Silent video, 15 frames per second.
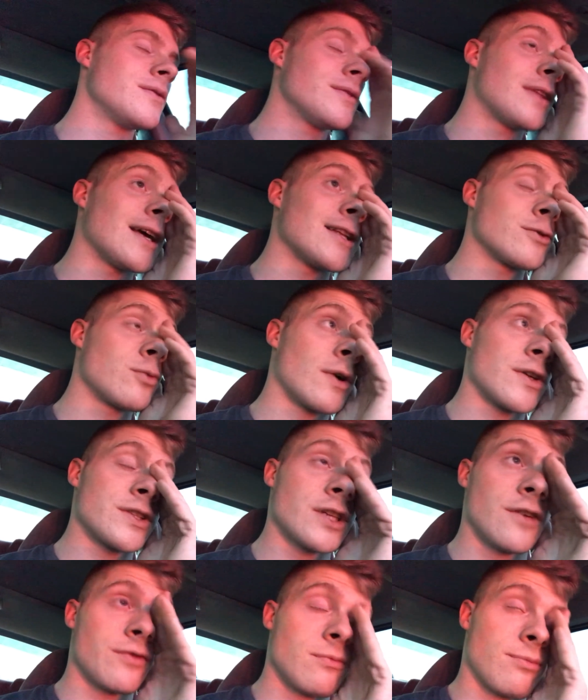that's where
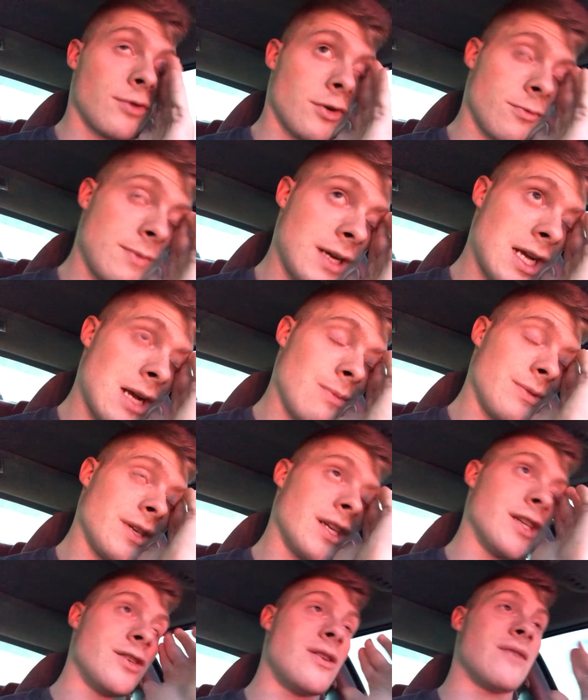self-improvement comes
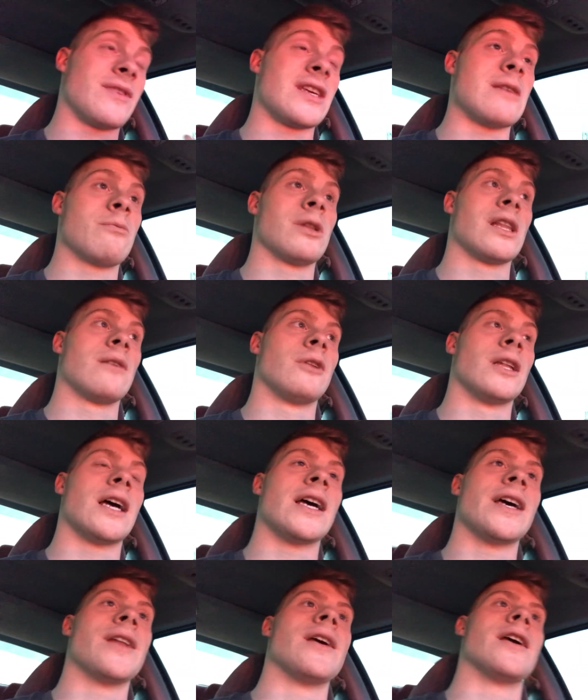in, and you have to keep a level
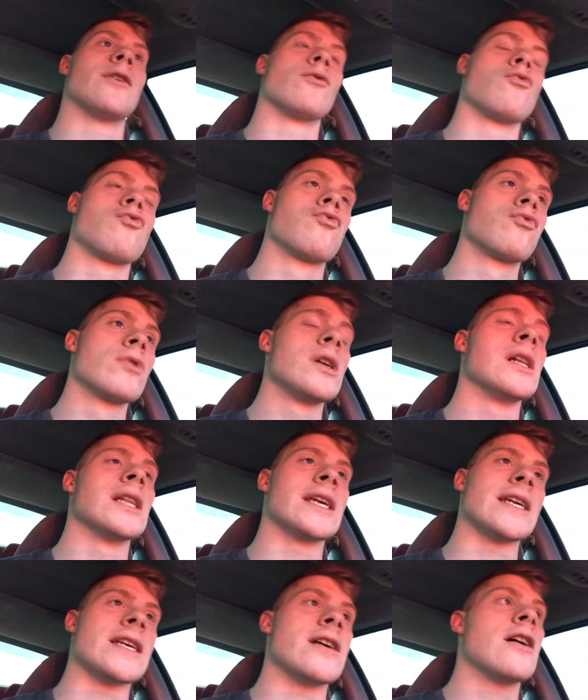head and
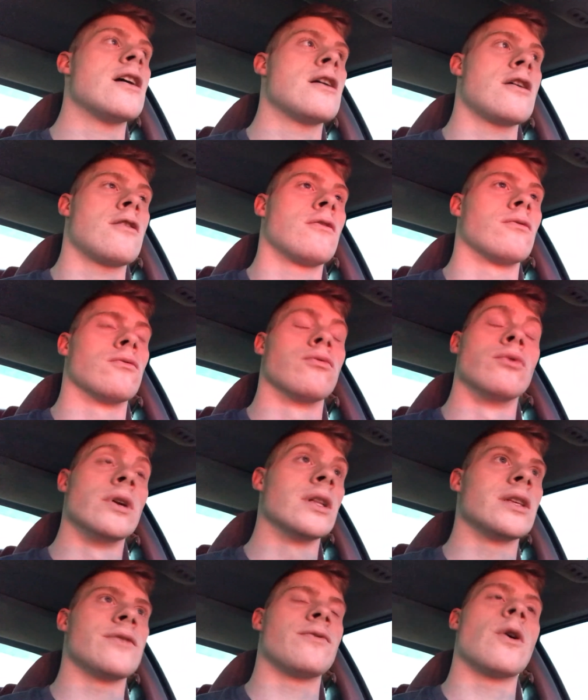really,
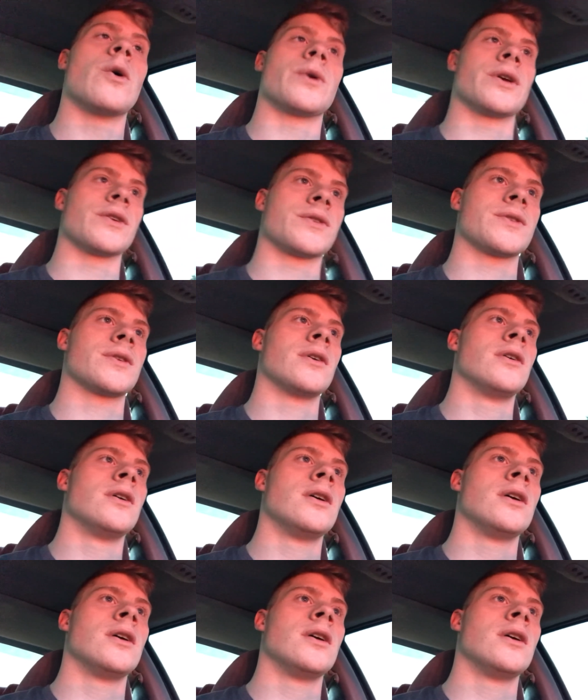really focus